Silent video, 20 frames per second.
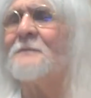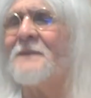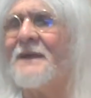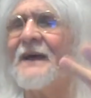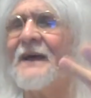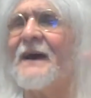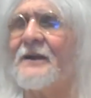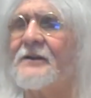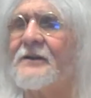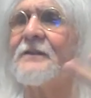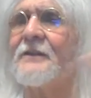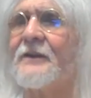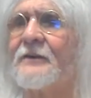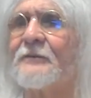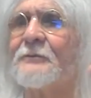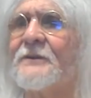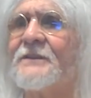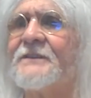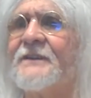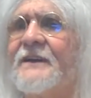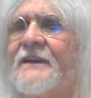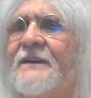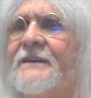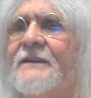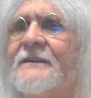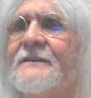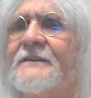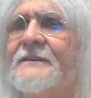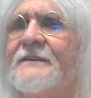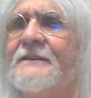me out of there, wouldn't they?
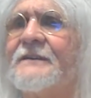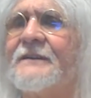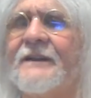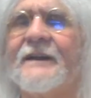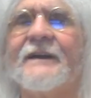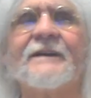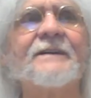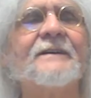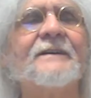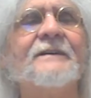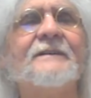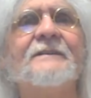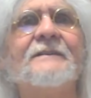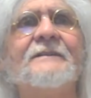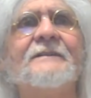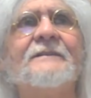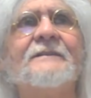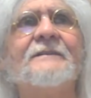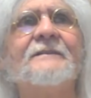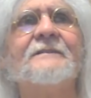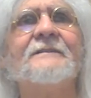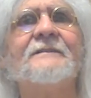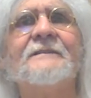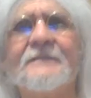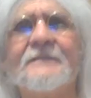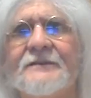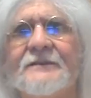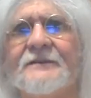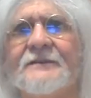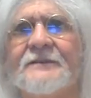Like,
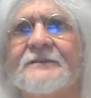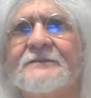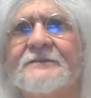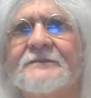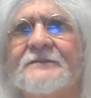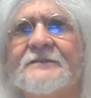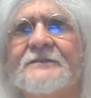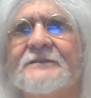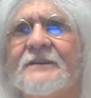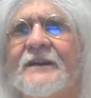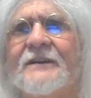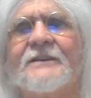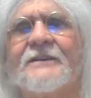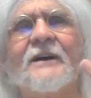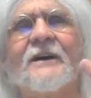oh, like,